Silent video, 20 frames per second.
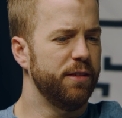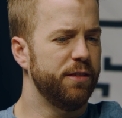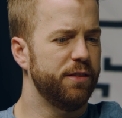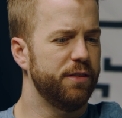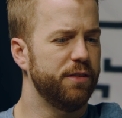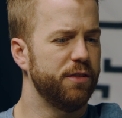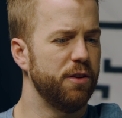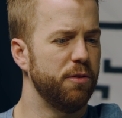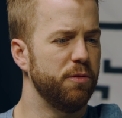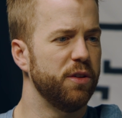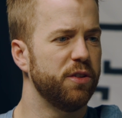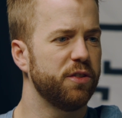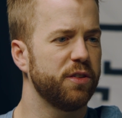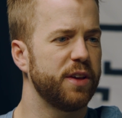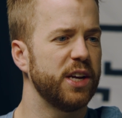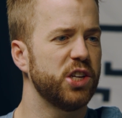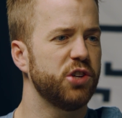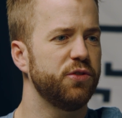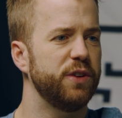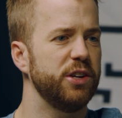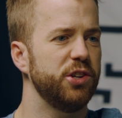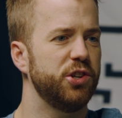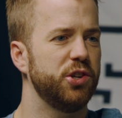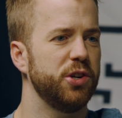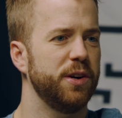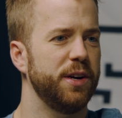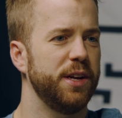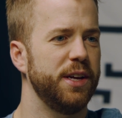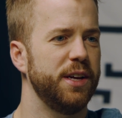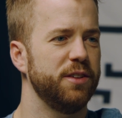So the Sketch Effect
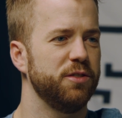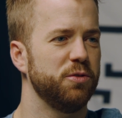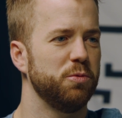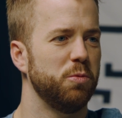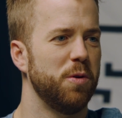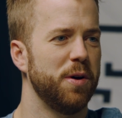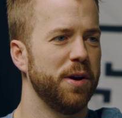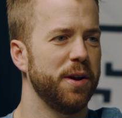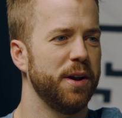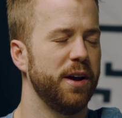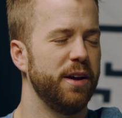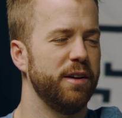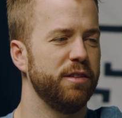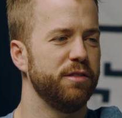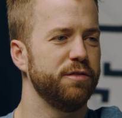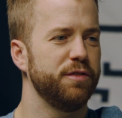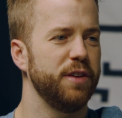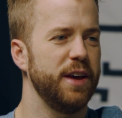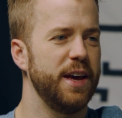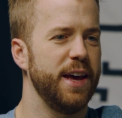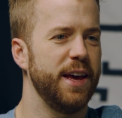journey is one of